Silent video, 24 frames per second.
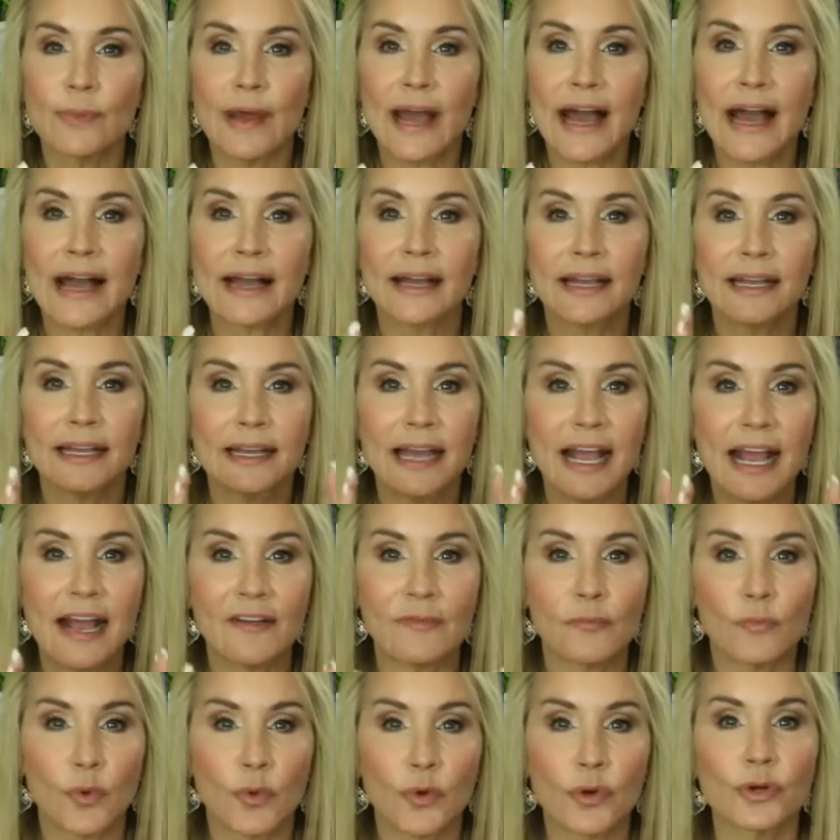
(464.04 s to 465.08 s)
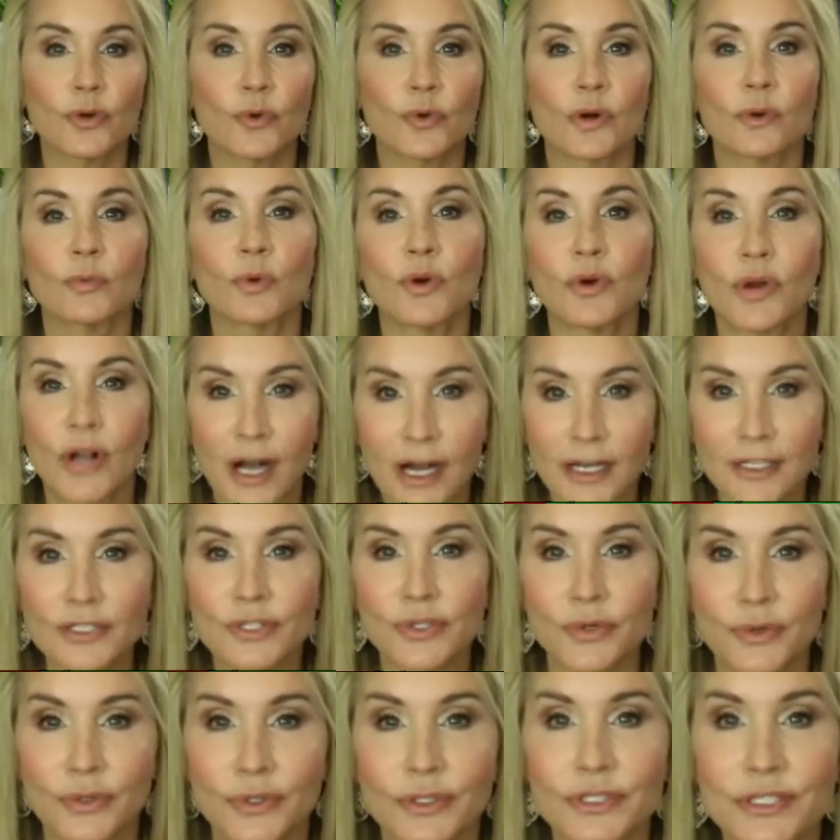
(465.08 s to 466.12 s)
back and have more normal
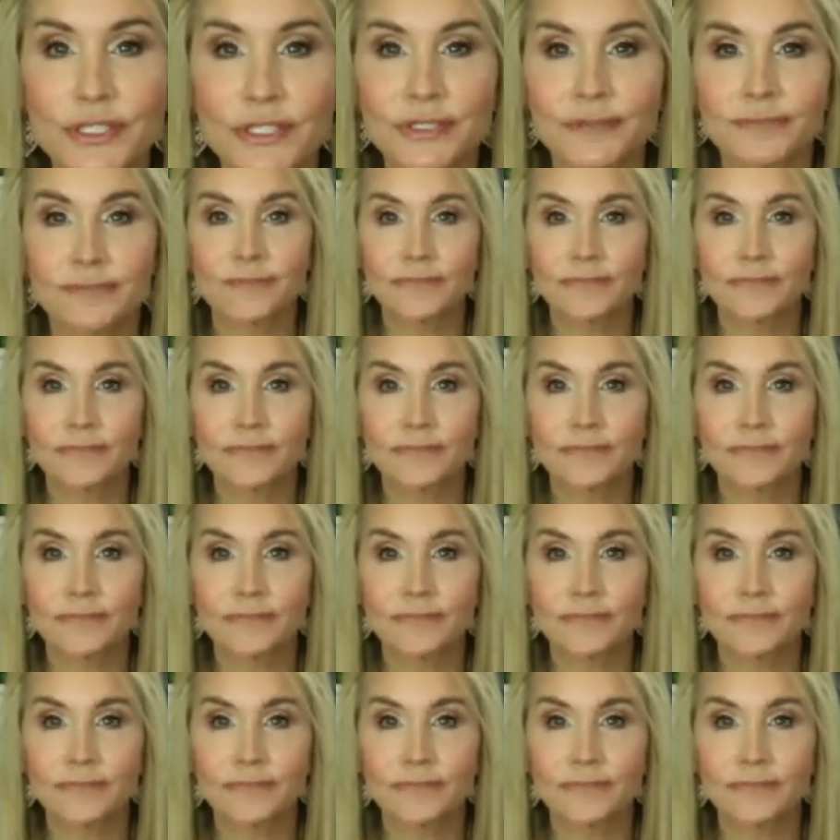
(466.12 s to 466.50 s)
contours.